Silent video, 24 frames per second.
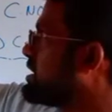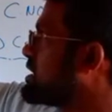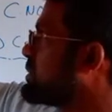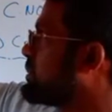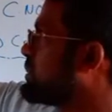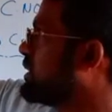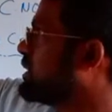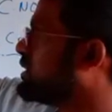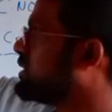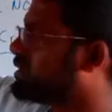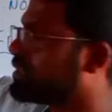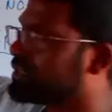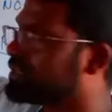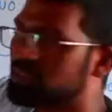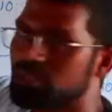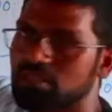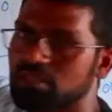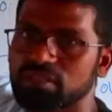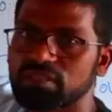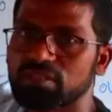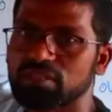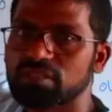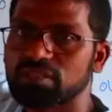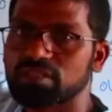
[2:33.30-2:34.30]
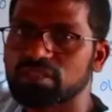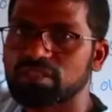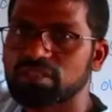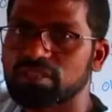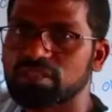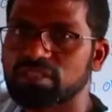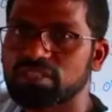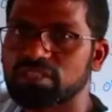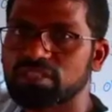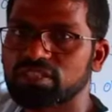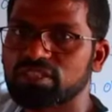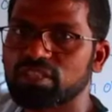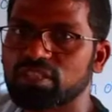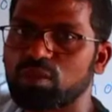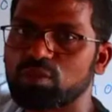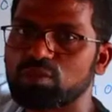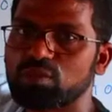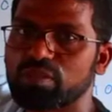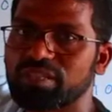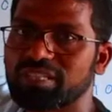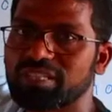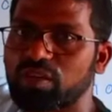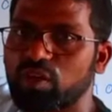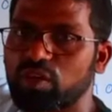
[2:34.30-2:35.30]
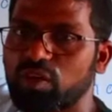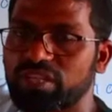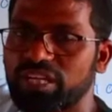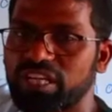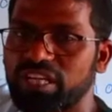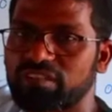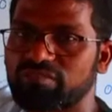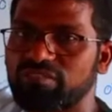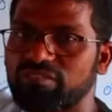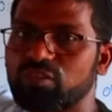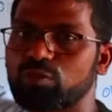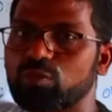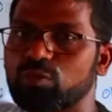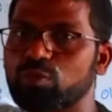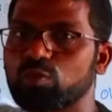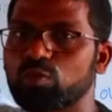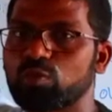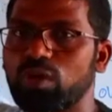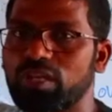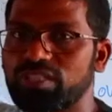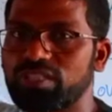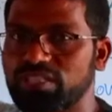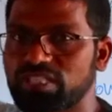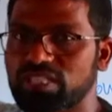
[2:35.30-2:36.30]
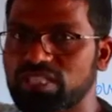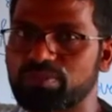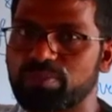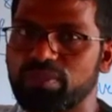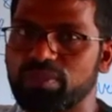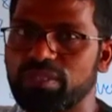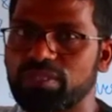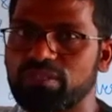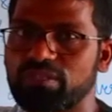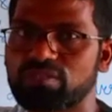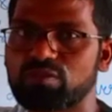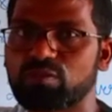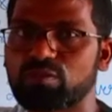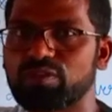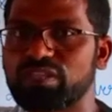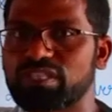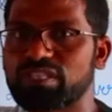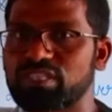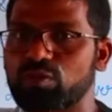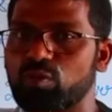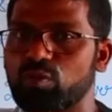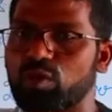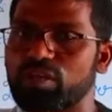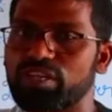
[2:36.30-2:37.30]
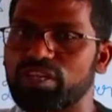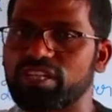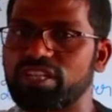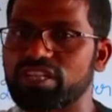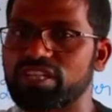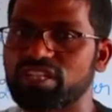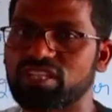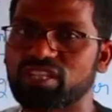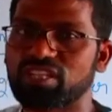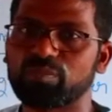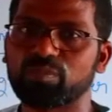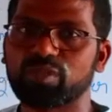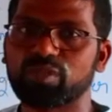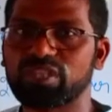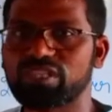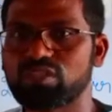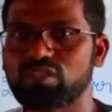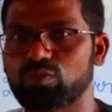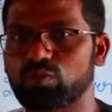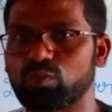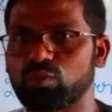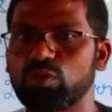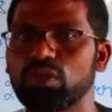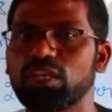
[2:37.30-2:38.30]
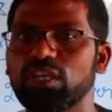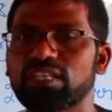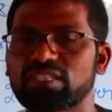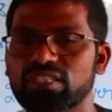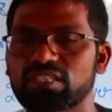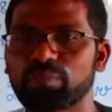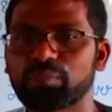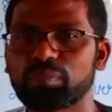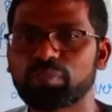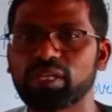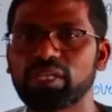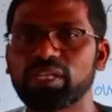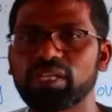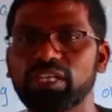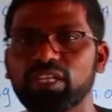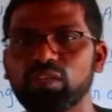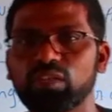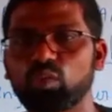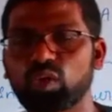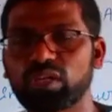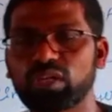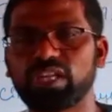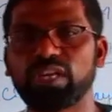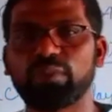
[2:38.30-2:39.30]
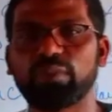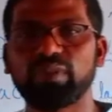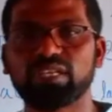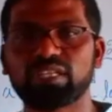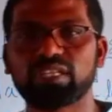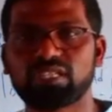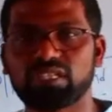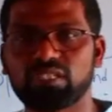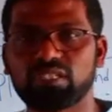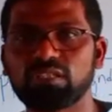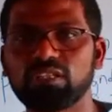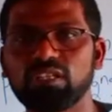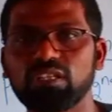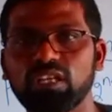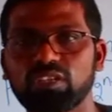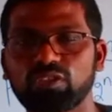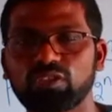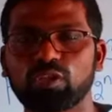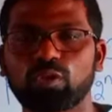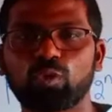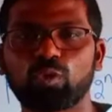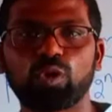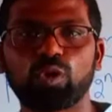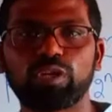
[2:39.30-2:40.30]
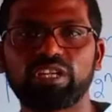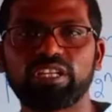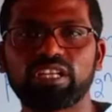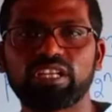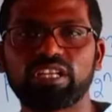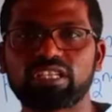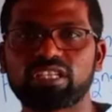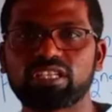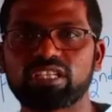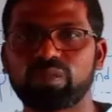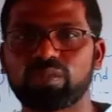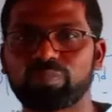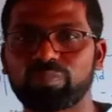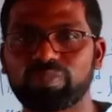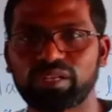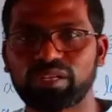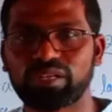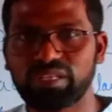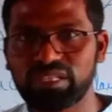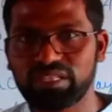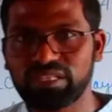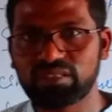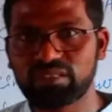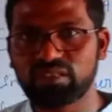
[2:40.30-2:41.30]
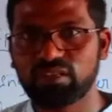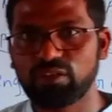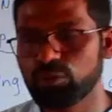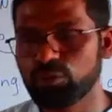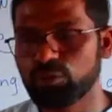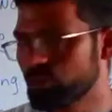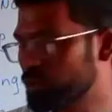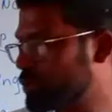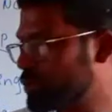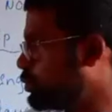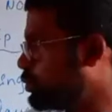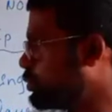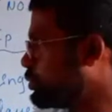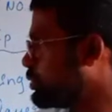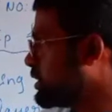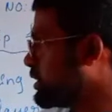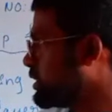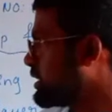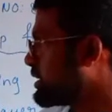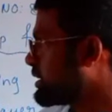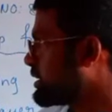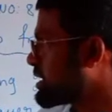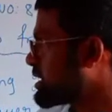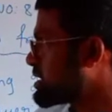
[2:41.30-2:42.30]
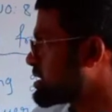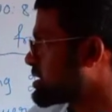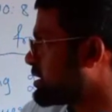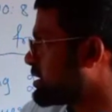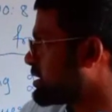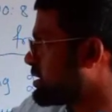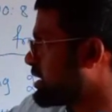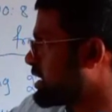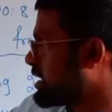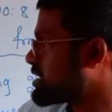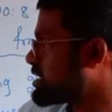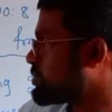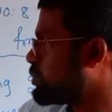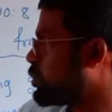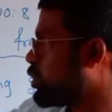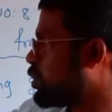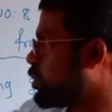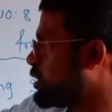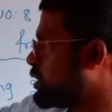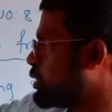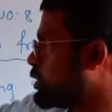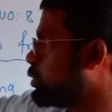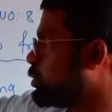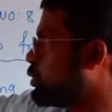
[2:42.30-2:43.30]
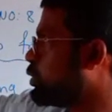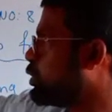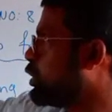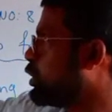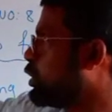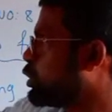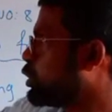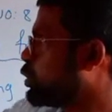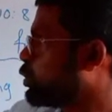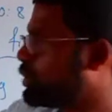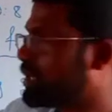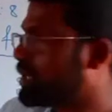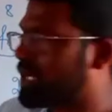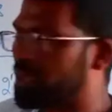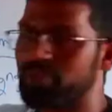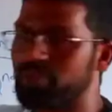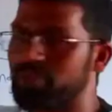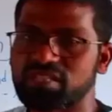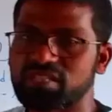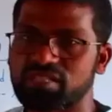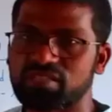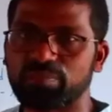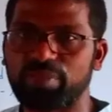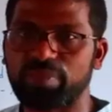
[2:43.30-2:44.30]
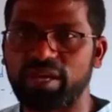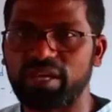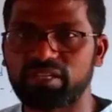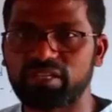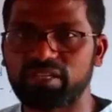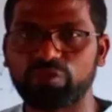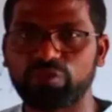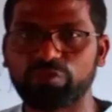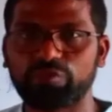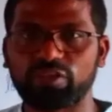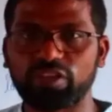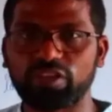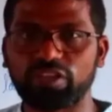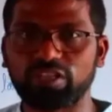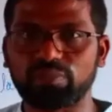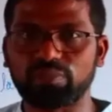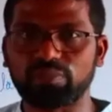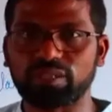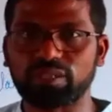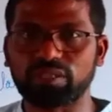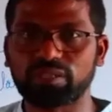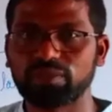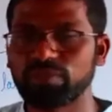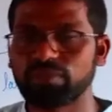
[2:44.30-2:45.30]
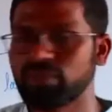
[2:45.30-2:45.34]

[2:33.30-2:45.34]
sphere, it is also in contact with 2 other spheres, so its coordination number is 2. Simply in 1 dimension the coordination number is 2. Next let us move on to 2-dimensional pattern of arrangement.